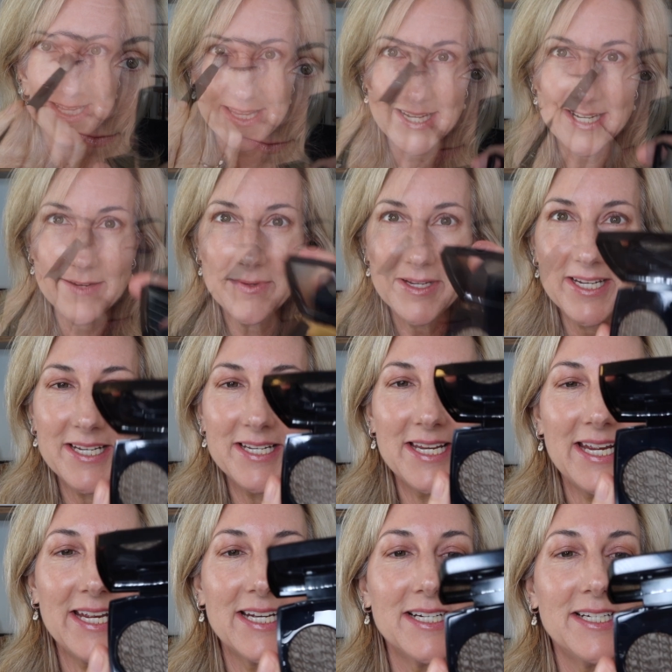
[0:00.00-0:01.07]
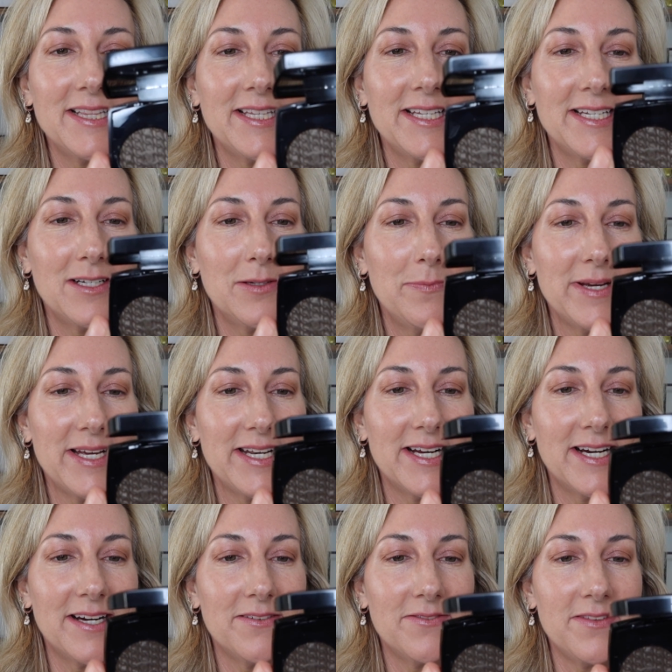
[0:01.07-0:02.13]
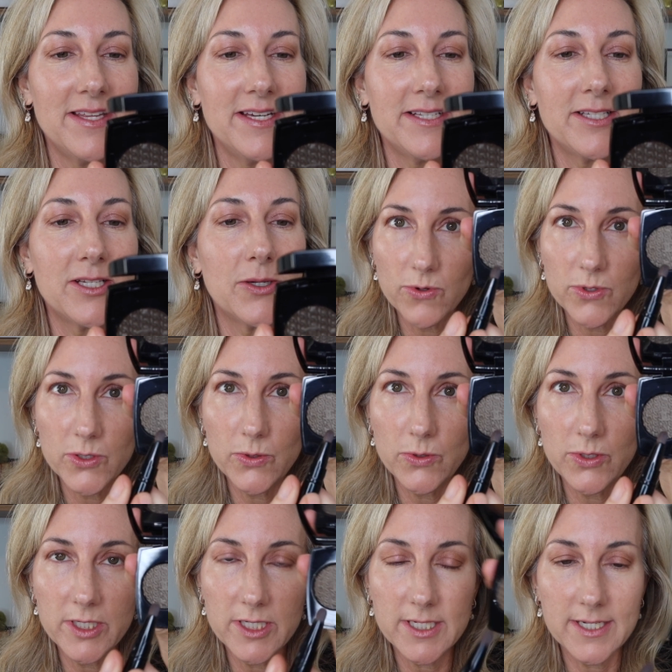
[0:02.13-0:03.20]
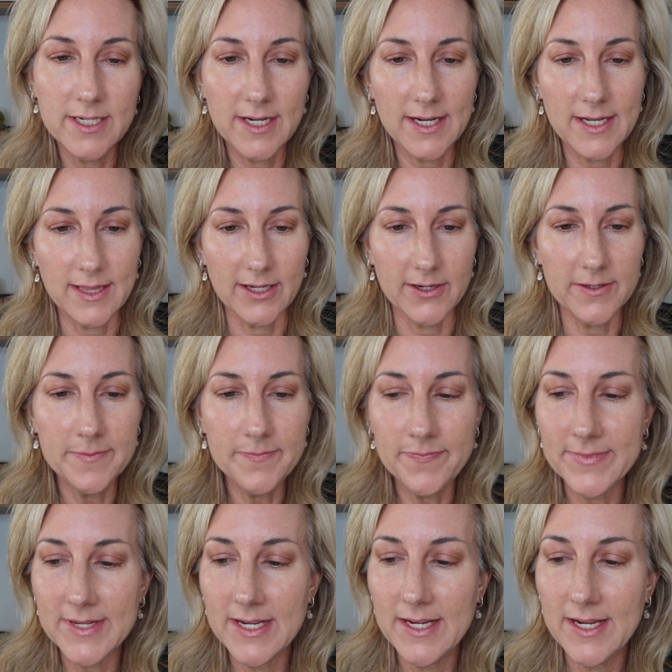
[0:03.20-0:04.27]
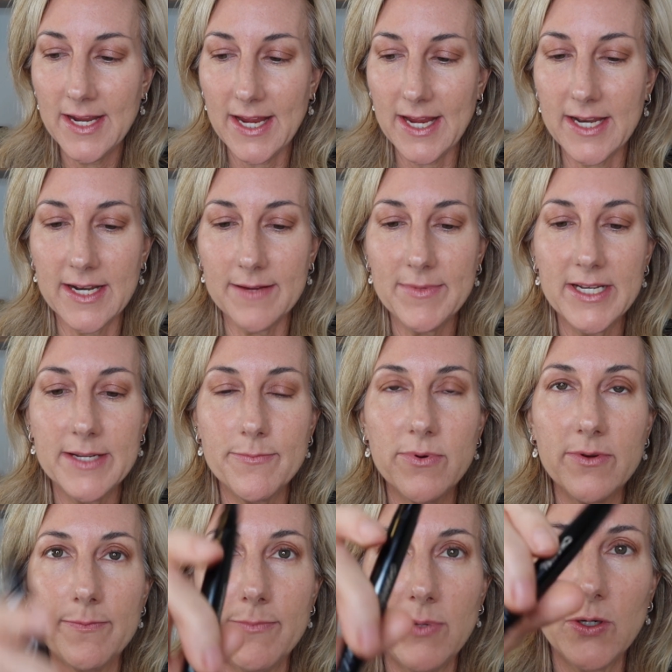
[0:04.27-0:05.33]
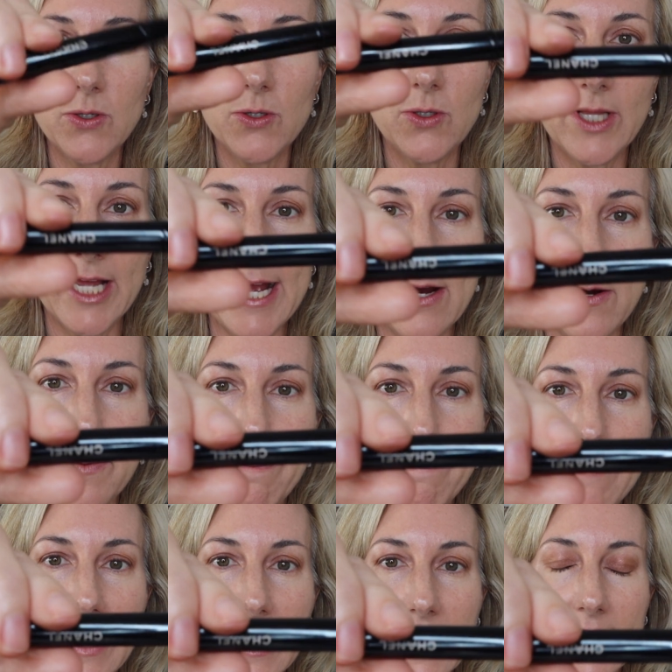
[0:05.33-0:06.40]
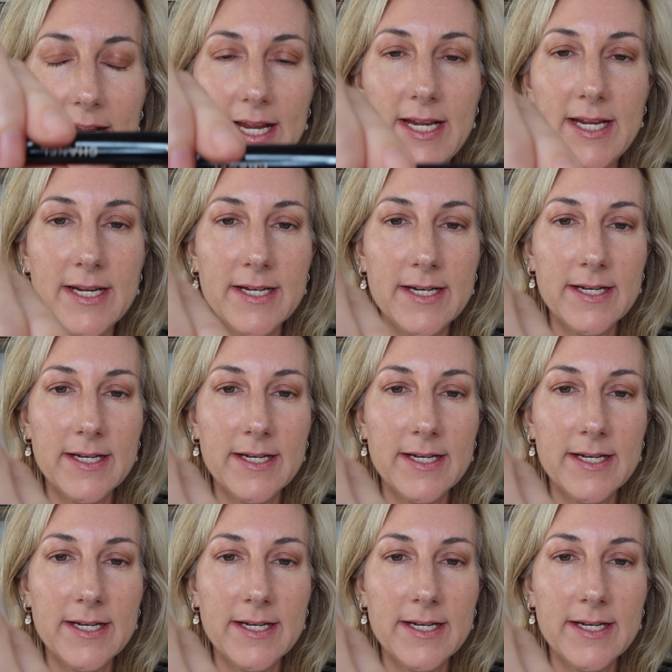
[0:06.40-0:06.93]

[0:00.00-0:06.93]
Then I'm going to take a little bit of this Brun color, and I'm going to pull out my